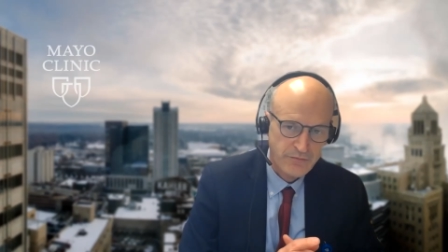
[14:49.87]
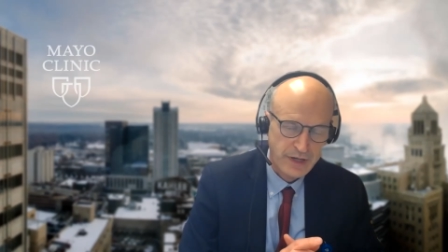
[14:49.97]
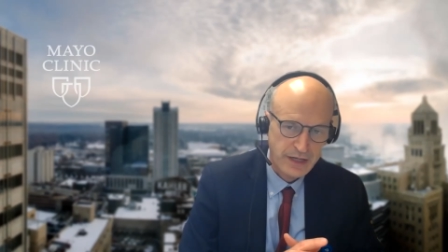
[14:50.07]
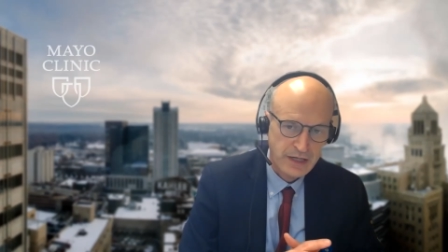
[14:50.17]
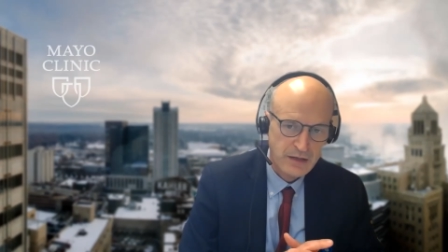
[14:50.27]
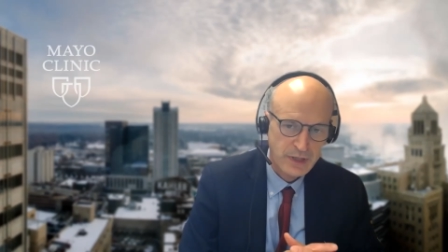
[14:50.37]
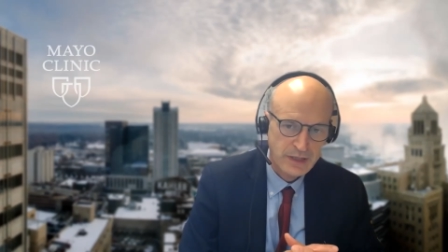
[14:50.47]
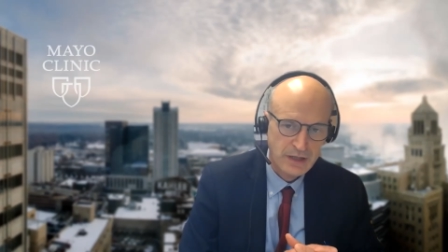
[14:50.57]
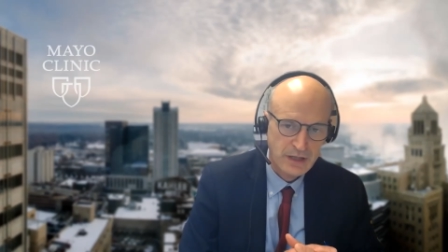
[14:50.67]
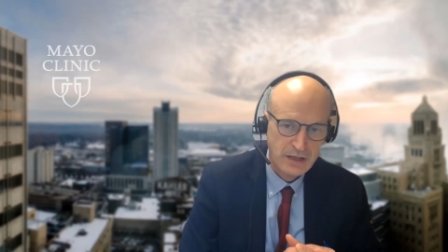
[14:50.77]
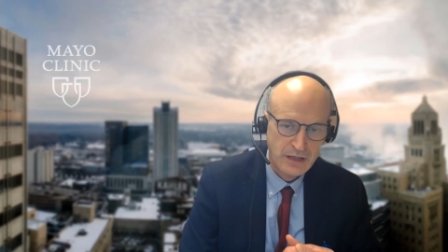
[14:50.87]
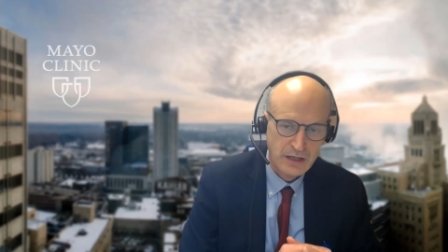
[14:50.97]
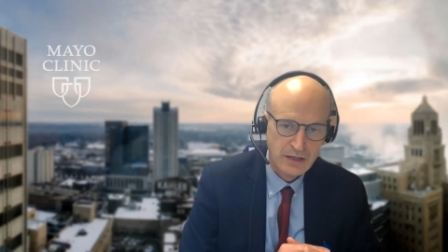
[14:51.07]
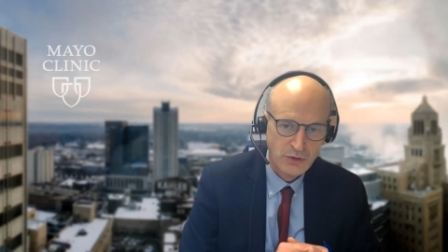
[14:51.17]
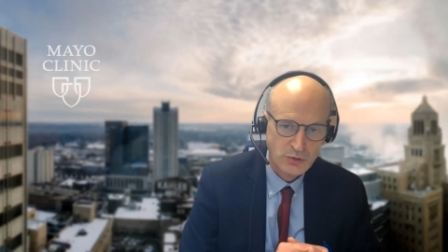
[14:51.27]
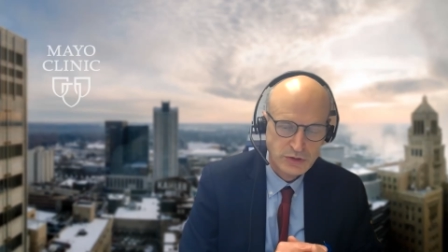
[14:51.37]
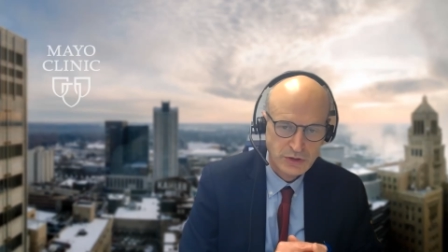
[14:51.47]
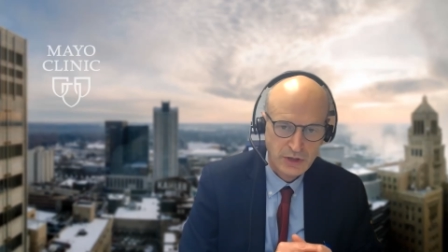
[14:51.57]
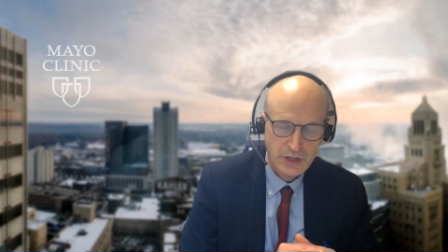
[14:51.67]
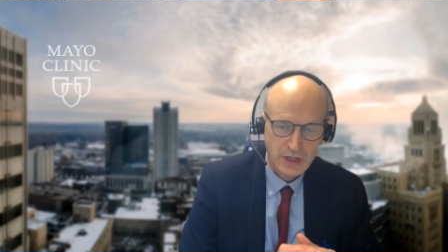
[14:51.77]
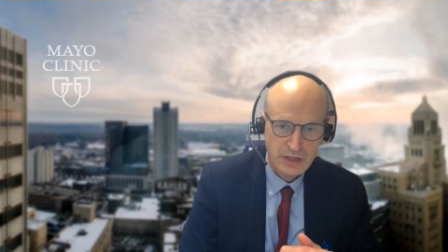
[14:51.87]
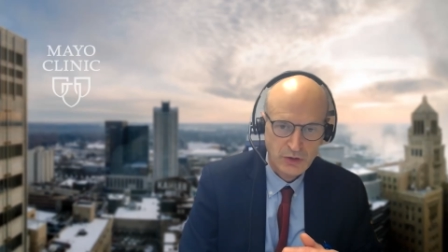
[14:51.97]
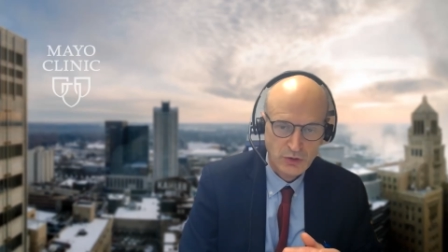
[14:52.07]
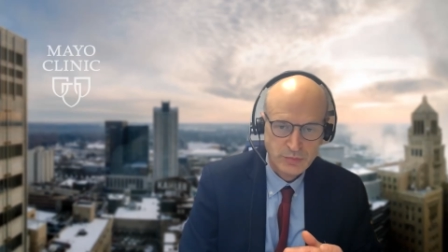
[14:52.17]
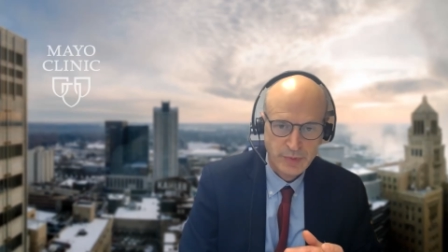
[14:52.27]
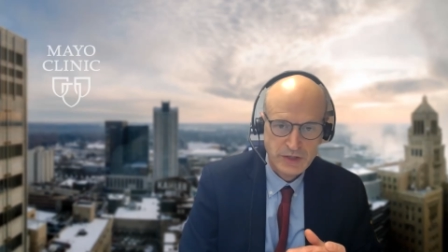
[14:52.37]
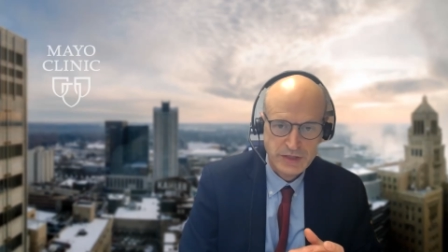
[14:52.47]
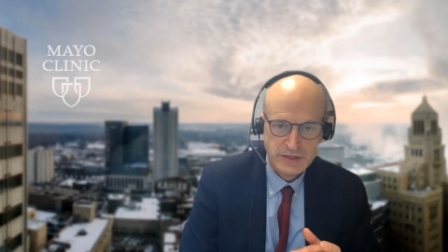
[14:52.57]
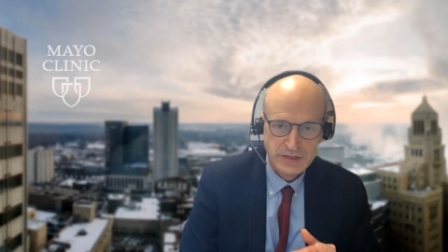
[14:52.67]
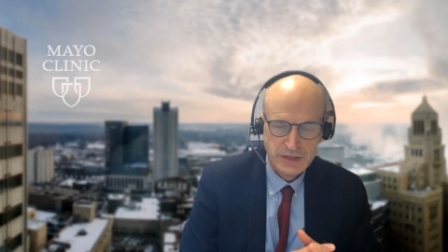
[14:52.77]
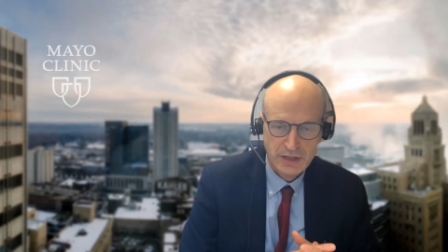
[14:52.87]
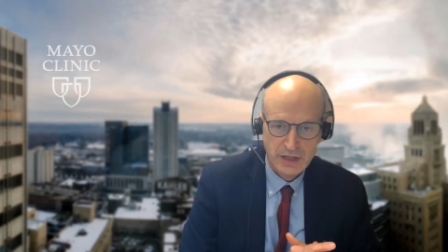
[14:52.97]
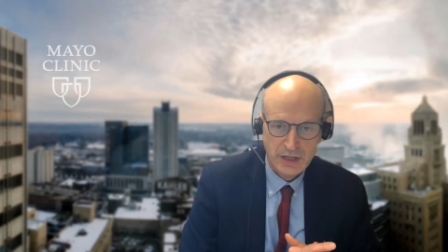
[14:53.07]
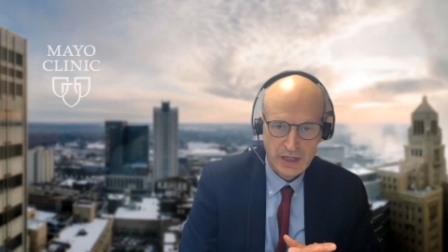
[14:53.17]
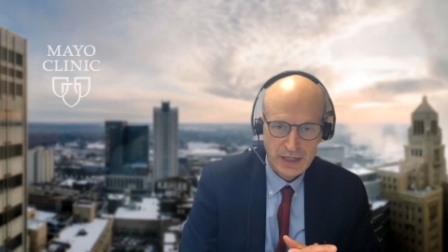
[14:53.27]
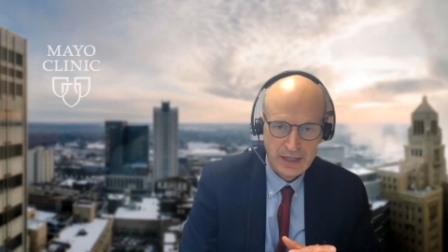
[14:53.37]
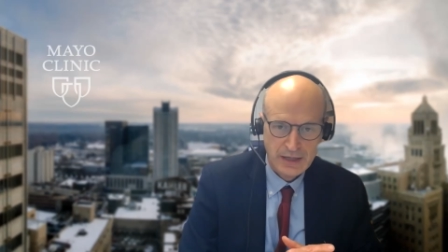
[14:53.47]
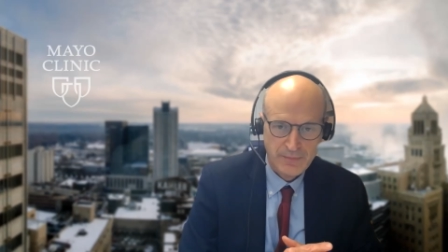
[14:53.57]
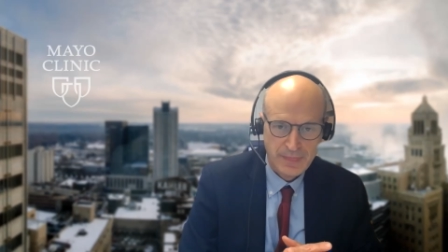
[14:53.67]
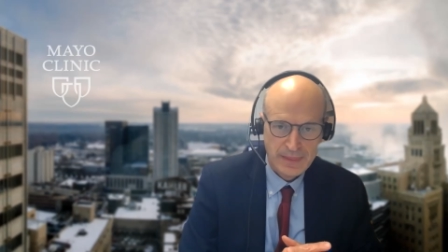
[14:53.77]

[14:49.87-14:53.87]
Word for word: very limited, and and those in those patients, uh,